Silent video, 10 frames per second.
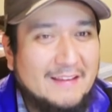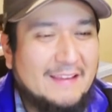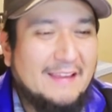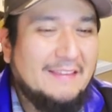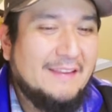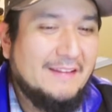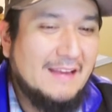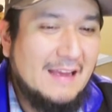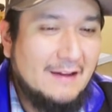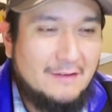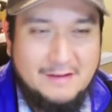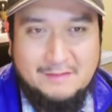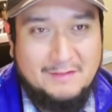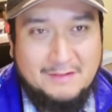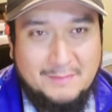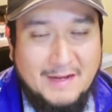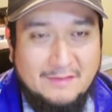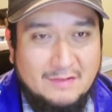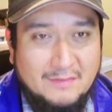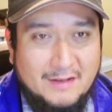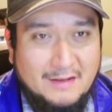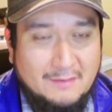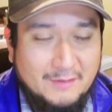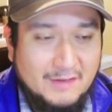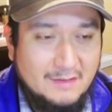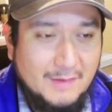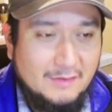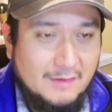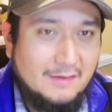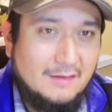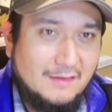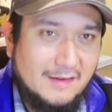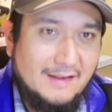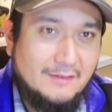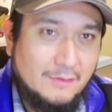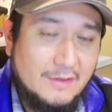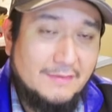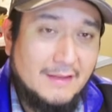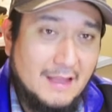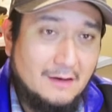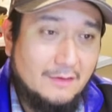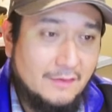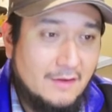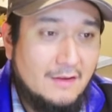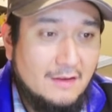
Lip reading: And then now I took advantage of it, and they were selling between $10 to $25.